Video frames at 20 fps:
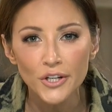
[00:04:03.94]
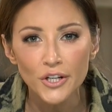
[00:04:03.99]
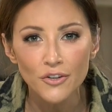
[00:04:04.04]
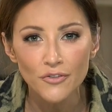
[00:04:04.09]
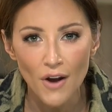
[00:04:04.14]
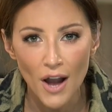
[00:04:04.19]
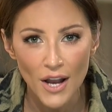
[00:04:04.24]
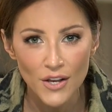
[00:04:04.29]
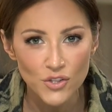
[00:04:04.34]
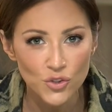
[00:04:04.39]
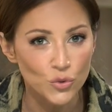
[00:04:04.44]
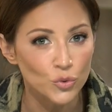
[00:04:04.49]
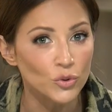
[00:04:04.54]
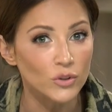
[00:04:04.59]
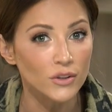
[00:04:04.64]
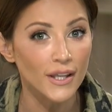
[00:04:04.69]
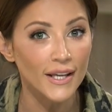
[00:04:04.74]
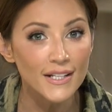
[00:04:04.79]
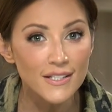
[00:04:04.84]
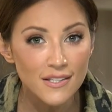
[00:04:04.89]
year of high
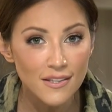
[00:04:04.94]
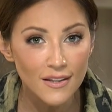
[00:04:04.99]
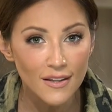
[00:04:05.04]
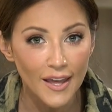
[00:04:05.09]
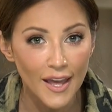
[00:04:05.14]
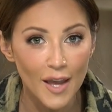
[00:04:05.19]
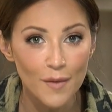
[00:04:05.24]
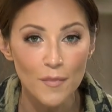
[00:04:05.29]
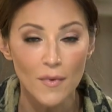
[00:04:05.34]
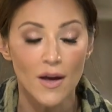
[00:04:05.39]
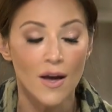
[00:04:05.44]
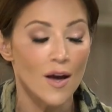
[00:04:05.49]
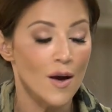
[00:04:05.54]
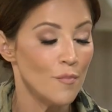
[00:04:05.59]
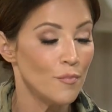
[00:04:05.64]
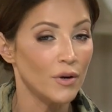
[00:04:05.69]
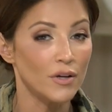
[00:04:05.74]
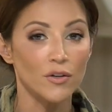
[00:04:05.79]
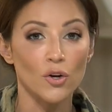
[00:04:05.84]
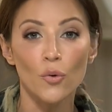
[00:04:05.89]
school, late to the game,
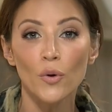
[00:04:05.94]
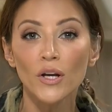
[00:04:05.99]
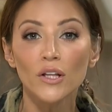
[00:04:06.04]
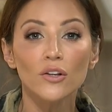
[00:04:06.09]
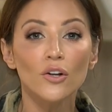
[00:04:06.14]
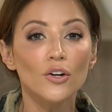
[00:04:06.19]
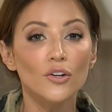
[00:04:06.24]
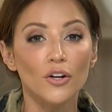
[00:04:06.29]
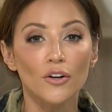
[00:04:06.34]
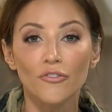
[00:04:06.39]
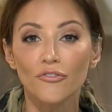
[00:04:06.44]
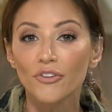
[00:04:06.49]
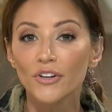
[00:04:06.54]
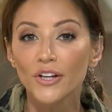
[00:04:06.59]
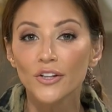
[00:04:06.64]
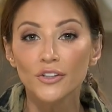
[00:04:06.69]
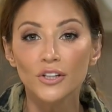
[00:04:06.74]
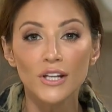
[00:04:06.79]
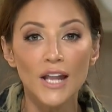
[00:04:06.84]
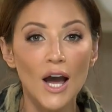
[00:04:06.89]
but quick learner,
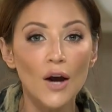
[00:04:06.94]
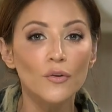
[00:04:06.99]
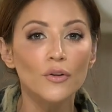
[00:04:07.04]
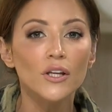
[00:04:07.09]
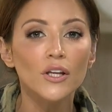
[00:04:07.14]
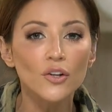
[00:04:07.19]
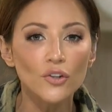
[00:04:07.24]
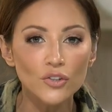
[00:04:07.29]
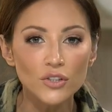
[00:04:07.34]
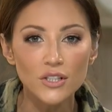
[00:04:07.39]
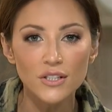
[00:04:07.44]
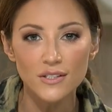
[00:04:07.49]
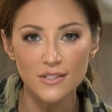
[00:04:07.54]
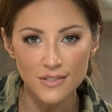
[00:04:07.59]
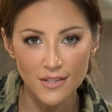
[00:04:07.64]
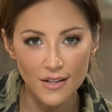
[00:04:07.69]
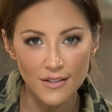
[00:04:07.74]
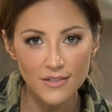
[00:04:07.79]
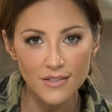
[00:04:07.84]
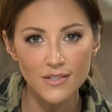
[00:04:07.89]
figured it out. He earned
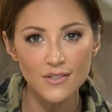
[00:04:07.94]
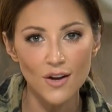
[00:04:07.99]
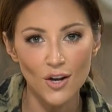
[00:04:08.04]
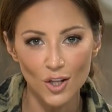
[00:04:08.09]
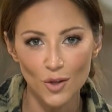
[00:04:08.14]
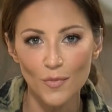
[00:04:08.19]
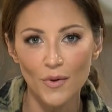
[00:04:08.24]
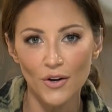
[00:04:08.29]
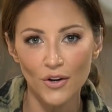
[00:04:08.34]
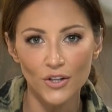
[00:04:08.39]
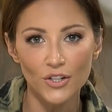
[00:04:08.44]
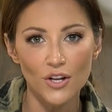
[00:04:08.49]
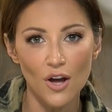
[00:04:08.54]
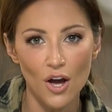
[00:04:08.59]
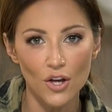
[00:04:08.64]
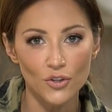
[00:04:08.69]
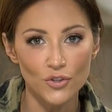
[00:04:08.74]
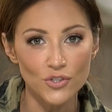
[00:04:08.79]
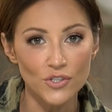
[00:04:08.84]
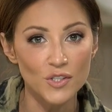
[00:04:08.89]
consensus All-American
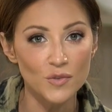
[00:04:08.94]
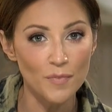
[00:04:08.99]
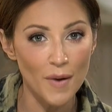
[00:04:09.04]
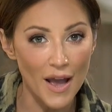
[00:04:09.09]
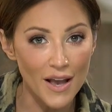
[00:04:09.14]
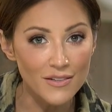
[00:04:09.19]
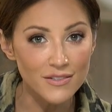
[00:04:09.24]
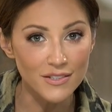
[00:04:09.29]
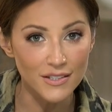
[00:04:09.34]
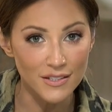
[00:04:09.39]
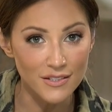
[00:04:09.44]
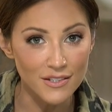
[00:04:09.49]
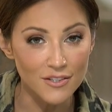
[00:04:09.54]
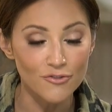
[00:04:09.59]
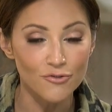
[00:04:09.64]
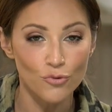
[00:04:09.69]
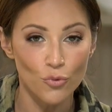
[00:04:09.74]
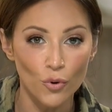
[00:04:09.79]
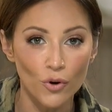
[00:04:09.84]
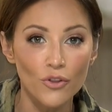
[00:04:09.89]
honors this past
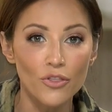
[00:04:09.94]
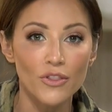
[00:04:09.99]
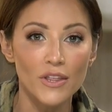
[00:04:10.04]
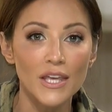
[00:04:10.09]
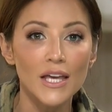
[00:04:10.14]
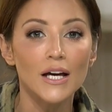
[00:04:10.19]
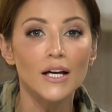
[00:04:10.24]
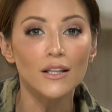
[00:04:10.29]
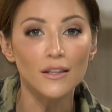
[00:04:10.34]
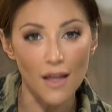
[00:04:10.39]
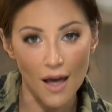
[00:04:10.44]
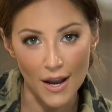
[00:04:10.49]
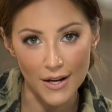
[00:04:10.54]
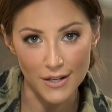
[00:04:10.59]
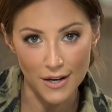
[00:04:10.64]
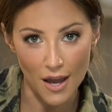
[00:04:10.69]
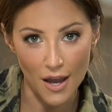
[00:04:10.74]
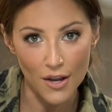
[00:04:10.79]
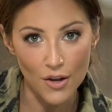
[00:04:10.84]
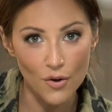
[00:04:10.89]
season for the
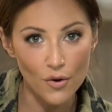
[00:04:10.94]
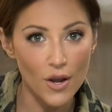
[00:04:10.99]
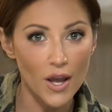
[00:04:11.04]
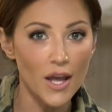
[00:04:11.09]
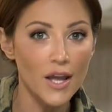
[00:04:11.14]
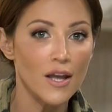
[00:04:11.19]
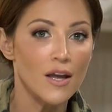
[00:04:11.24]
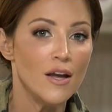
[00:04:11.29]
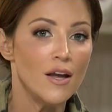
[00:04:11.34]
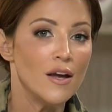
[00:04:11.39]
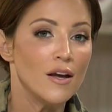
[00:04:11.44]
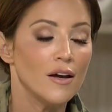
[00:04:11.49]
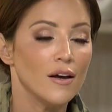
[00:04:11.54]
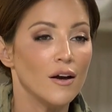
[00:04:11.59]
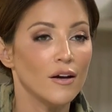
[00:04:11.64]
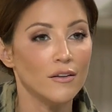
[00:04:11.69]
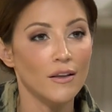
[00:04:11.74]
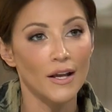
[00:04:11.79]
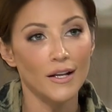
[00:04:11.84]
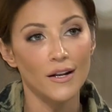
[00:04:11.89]
Illini, okay?
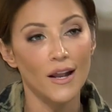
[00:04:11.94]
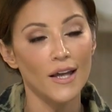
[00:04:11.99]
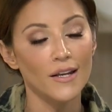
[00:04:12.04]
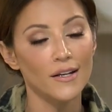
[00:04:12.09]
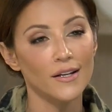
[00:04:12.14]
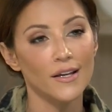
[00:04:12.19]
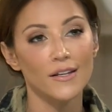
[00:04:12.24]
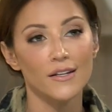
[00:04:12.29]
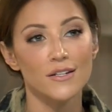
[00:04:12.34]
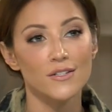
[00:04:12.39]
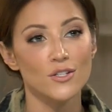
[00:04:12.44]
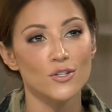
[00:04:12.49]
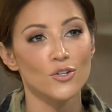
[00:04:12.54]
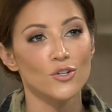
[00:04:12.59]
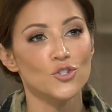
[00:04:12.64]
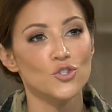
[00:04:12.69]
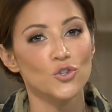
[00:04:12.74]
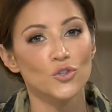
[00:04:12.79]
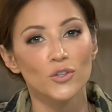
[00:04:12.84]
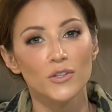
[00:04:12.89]
Illini, I didn't get into
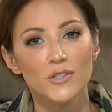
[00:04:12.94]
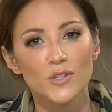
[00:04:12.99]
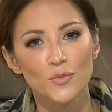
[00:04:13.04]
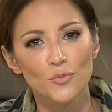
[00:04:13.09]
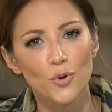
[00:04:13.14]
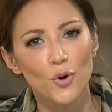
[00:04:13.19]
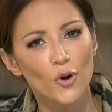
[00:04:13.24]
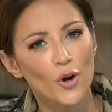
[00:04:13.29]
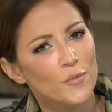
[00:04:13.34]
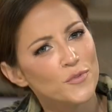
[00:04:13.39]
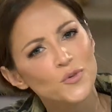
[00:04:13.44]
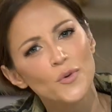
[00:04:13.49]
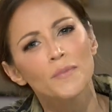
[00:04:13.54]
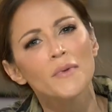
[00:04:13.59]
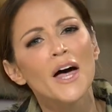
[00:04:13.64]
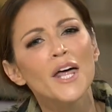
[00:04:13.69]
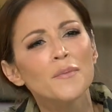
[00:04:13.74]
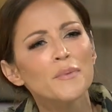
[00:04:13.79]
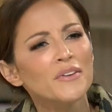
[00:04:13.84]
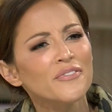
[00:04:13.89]
their journalism program, so I'm
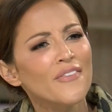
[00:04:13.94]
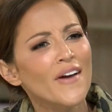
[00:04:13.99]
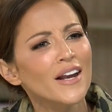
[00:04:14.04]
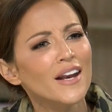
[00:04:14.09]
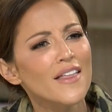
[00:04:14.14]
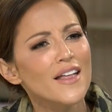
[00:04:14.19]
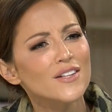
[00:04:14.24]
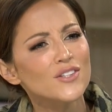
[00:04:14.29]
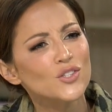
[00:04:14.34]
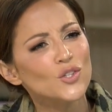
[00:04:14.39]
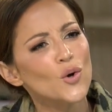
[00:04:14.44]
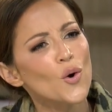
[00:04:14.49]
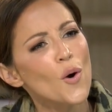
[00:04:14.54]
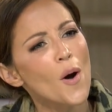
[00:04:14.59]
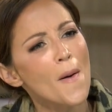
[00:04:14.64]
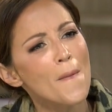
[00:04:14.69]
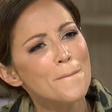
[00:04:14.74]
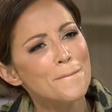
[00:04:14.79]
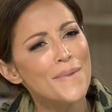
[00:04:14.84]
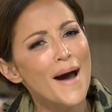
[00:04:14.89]
not a big fan of that
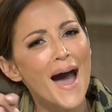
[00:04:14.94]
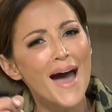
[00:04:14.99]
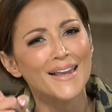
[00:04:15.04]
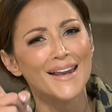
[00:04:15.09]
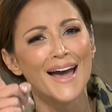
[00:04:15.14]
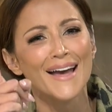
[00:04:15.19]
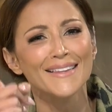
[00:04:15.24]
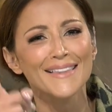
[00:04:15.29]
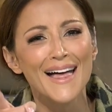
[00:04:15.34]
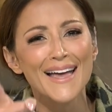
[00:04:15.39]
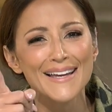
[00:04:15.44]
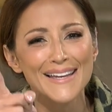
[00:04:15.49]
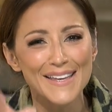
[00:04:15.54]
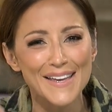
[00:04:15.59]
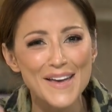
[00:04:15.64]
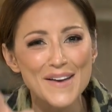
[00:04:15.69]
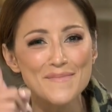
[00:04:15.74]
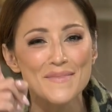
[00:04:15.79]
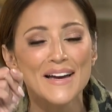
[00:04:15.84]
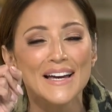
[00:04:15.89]
school, but I like
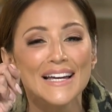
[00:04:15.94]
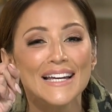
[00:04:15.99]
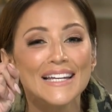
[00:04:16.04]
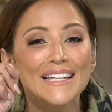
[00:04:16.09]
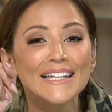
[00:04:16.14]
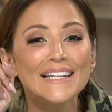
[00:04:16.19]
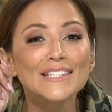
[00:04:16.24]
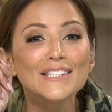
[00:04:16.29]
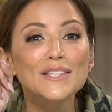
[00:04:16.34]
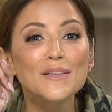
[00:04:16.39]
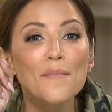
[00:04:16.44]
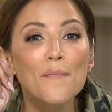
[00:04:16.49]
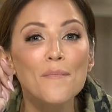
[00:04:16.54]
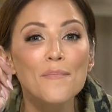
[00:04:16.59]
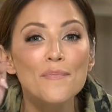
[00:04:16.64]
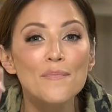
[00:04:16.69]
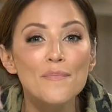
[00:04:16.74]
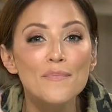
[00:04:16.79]
him. He's the,